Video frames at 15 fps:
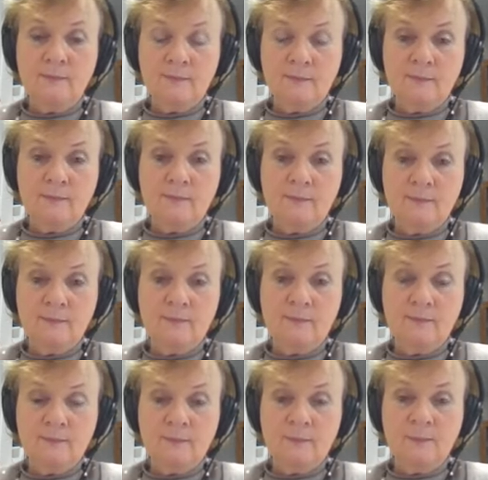
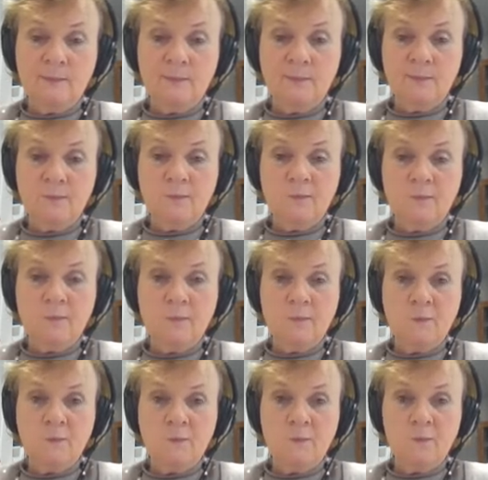
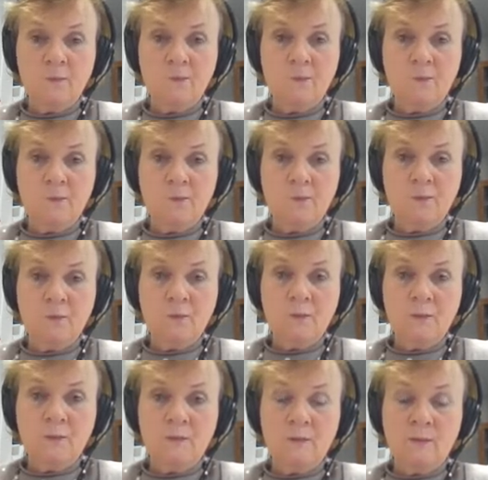
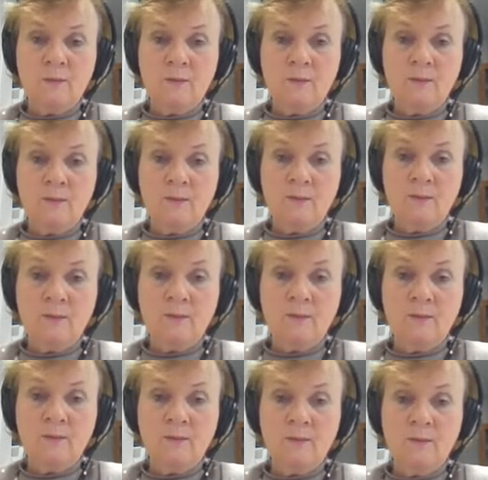(not speaking)